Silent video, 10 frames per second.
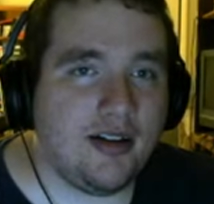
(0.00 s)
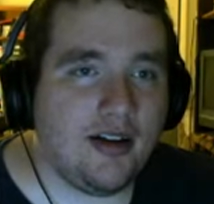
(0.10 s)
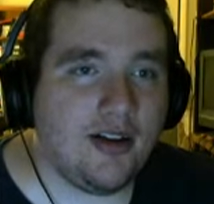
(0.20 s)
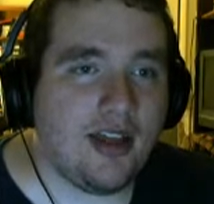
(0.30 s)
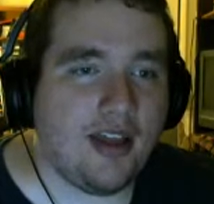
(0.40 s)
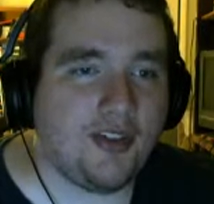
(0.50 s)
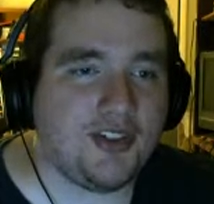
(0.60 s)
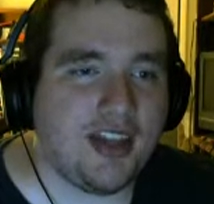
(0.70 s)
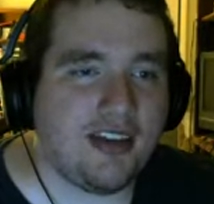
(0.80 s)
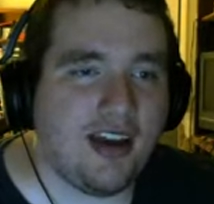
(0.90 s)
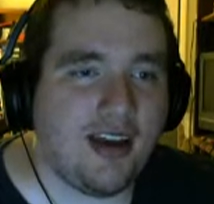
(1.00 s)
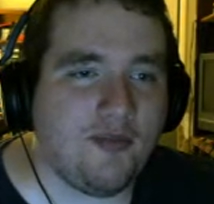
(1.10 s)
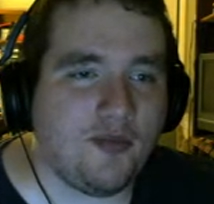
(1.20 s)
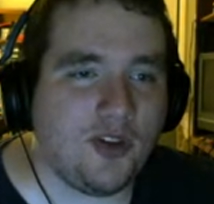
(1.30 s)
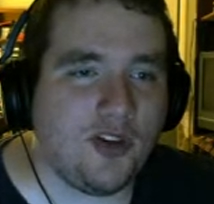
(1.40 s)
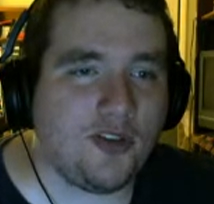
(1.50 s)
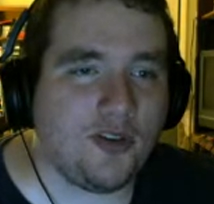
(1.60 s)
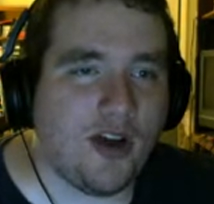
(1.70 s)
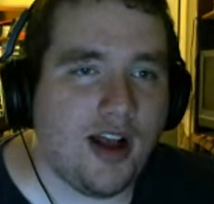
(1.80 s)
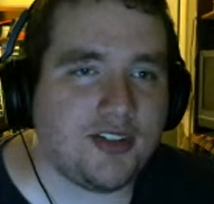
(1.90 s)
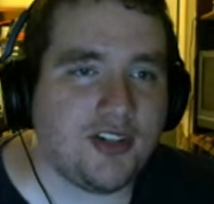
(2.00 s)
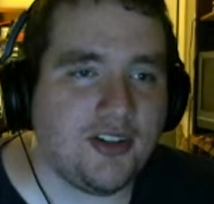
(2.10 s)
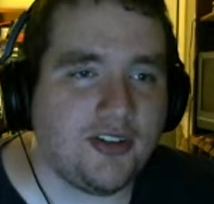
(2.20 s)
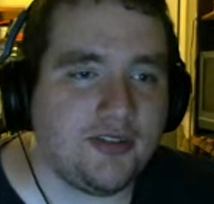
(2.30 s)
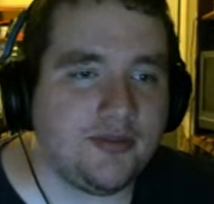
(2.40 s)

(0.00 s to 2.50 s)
Okay, it looks like I'm really on the rocks here.